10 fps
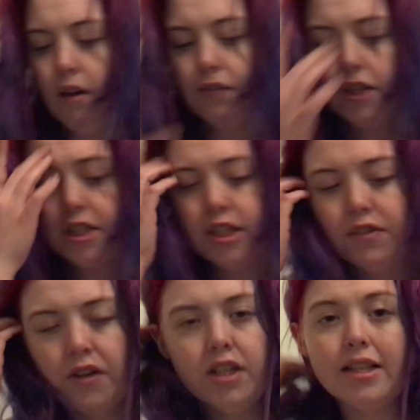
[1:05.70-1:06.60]
first things
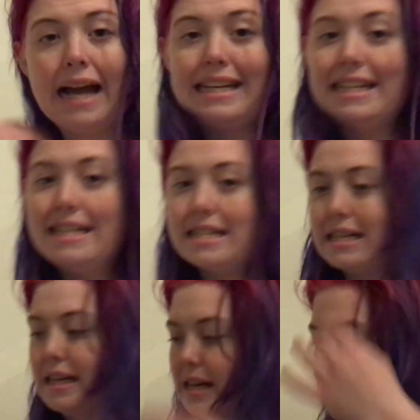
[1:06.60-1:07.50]
first, I need
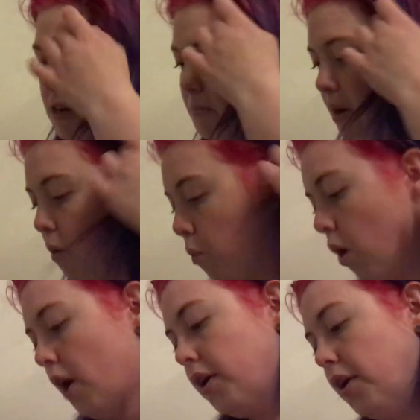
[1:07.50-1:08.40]
to get my
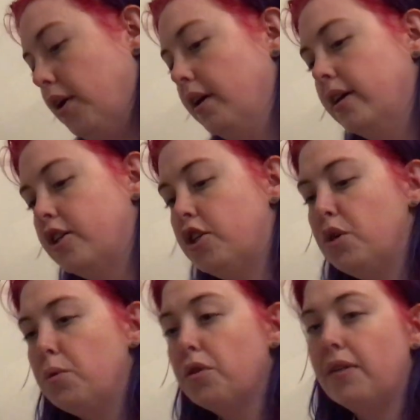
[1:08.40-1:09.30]
water
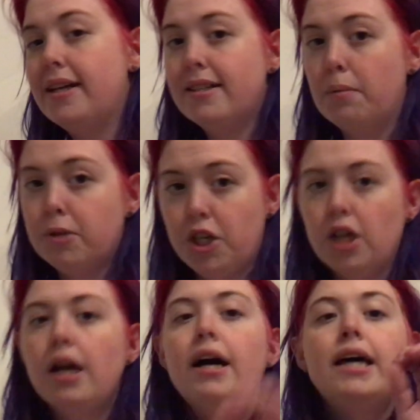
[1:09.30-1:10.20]
to the right temperature.
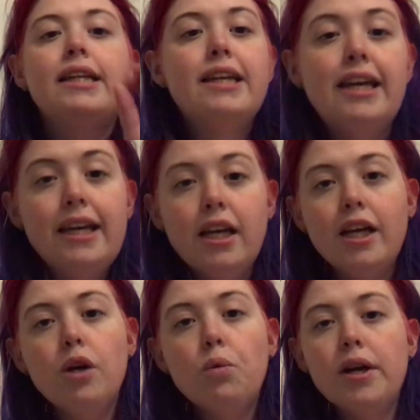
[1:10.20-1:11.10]
The
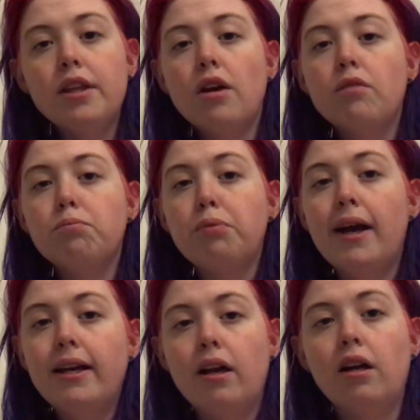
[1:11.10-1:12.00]
key with
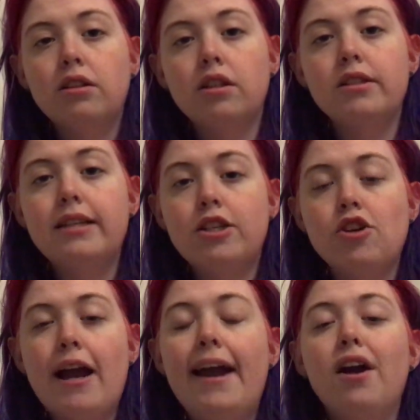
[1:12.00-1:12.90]
bright colors in your
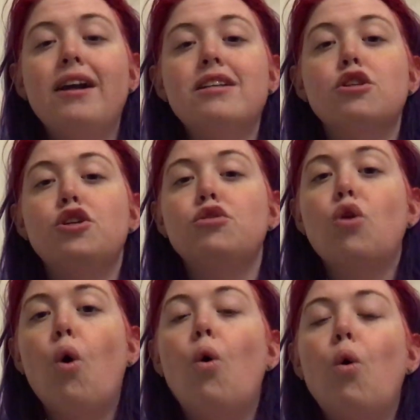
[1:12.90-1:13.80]
hair is to use
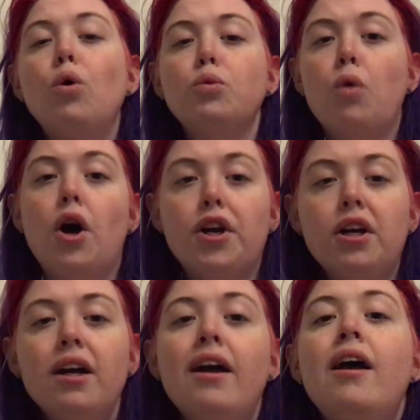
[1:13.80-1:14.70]
cold water